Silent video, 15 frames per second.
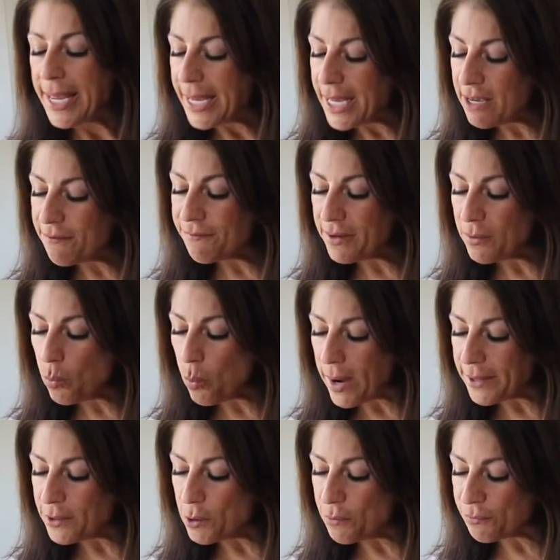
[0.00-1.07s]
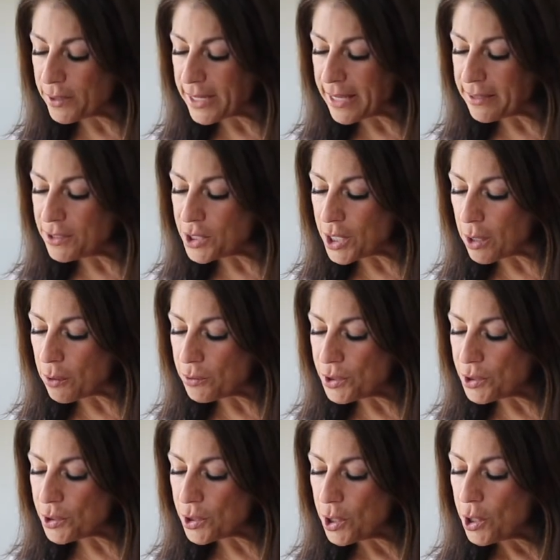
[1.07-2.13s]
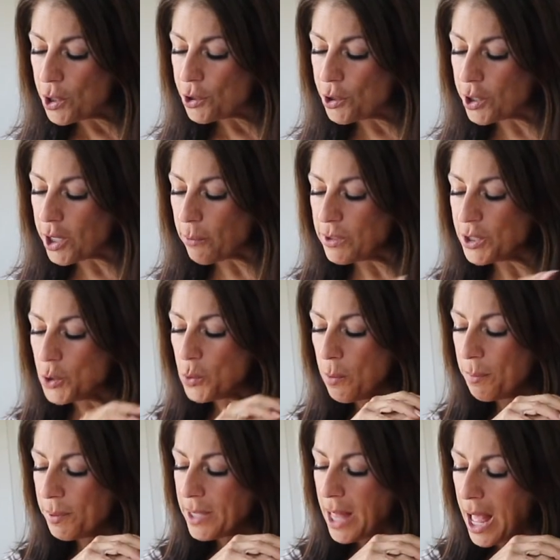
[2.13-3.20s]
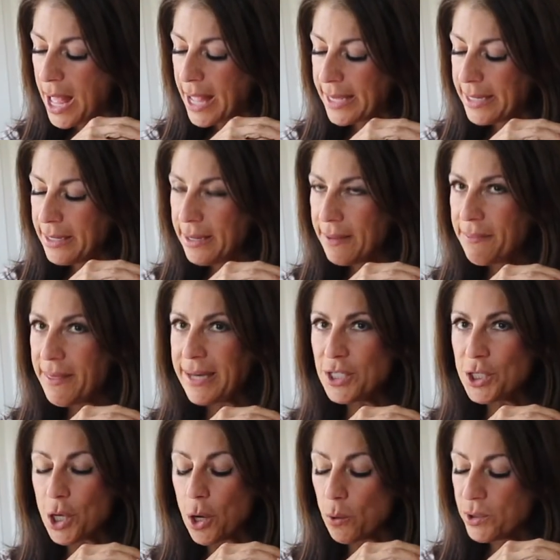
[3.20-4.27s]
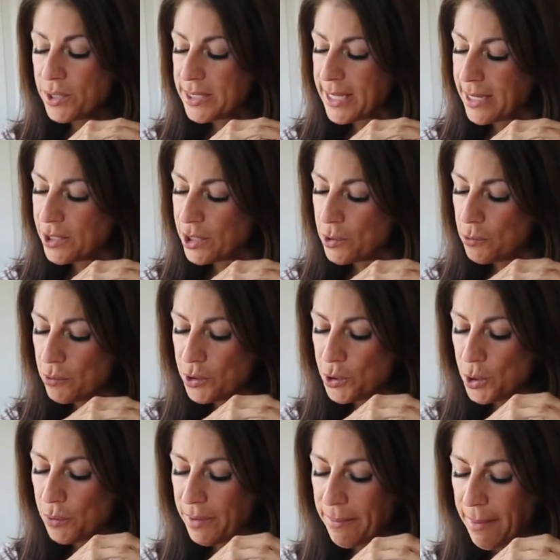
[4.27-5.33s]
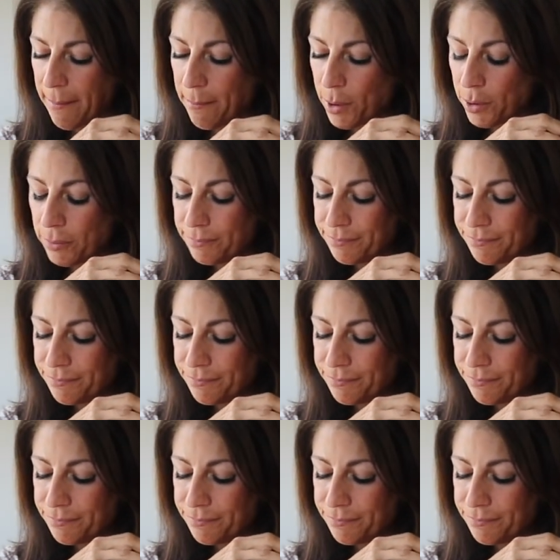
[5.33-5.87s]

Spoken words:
If and when you forget a dose, you're going to apply that dose as soon as you remember.